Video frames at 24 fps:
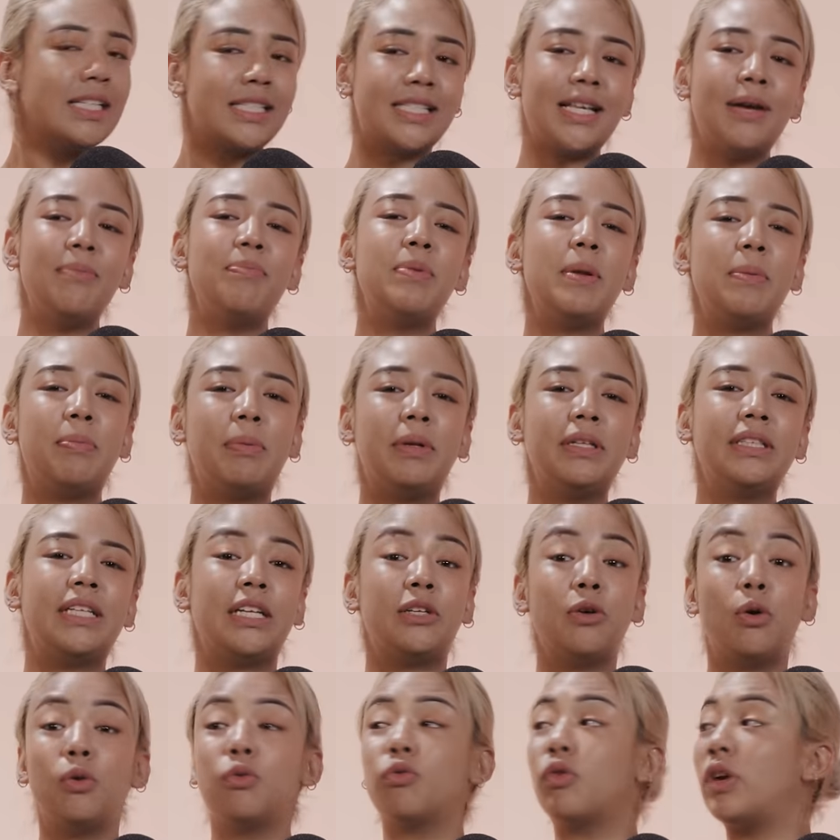some people, they
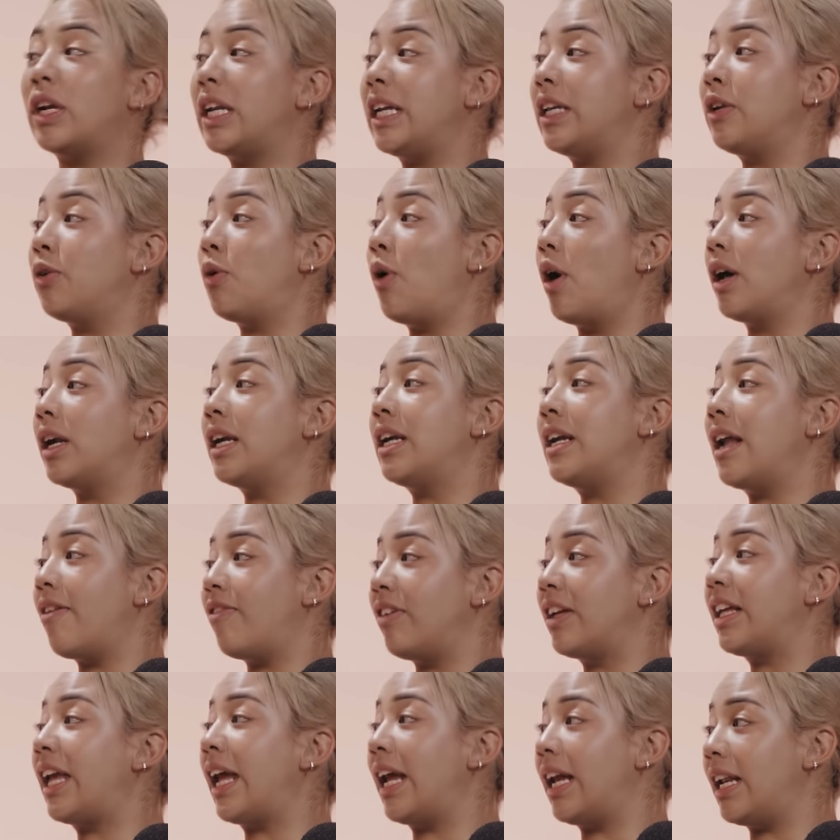don't really know how to
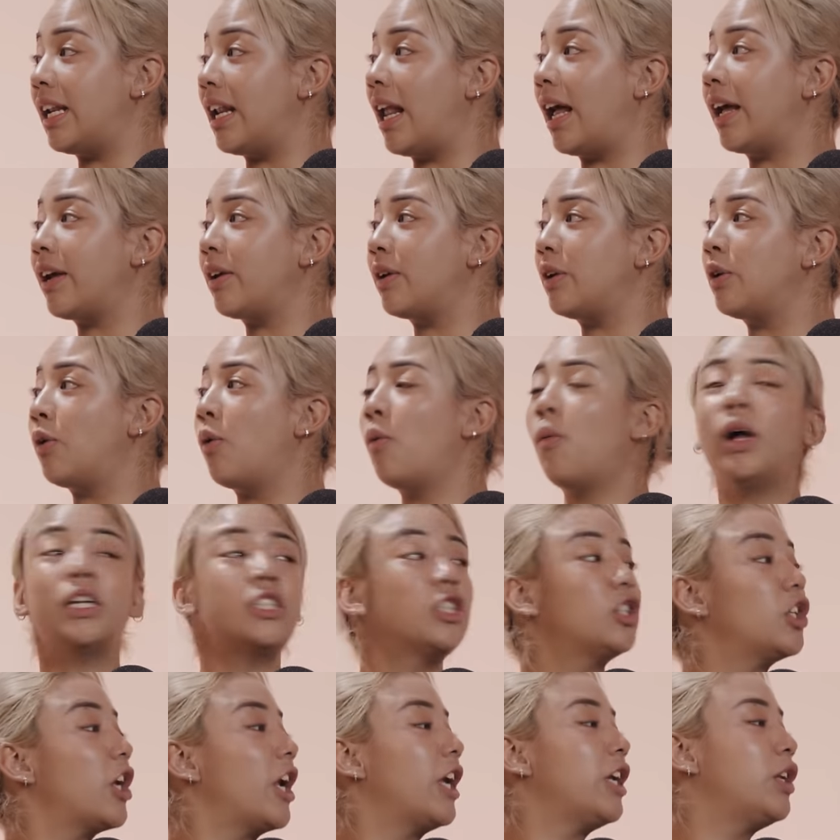navigate, like, you know, what
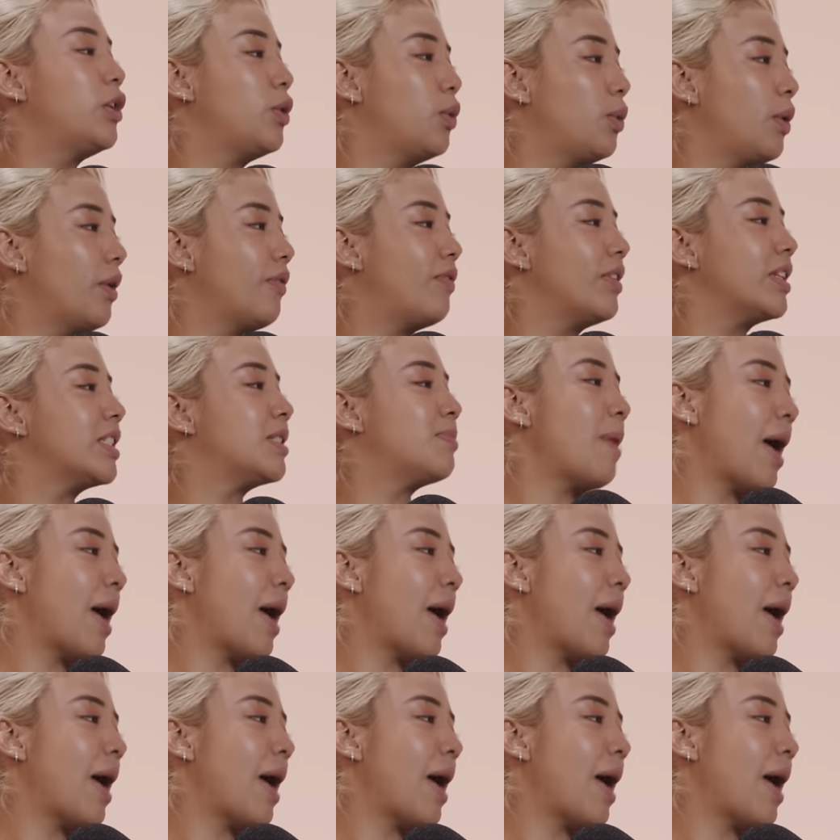should I do if it's